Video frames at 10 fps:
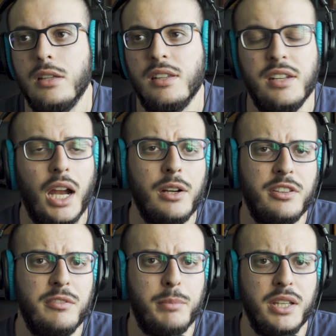The
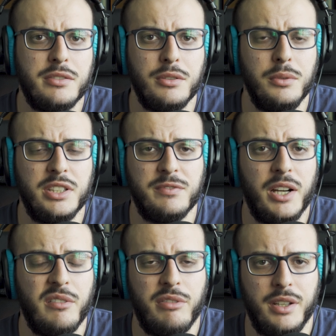narrative pace too is
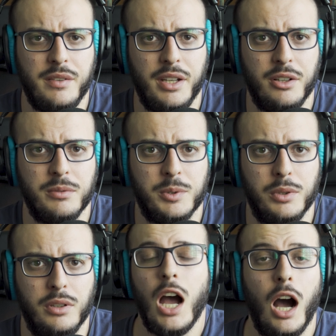very fitting
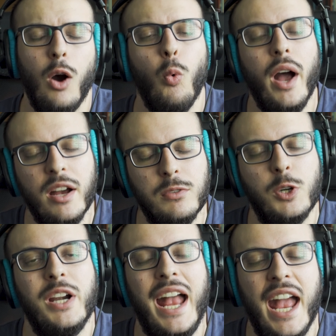overall.
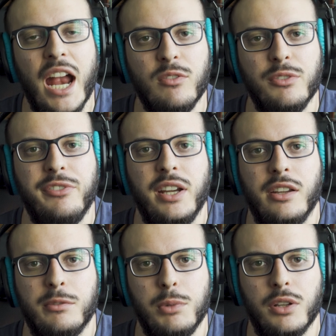However, everything
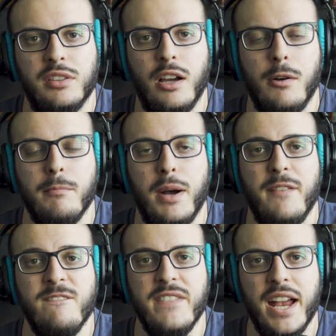is brought down by
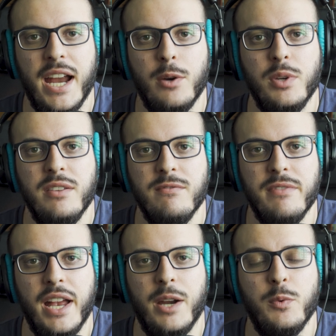very
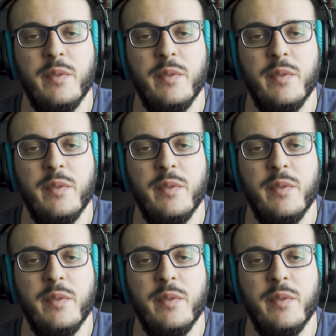bad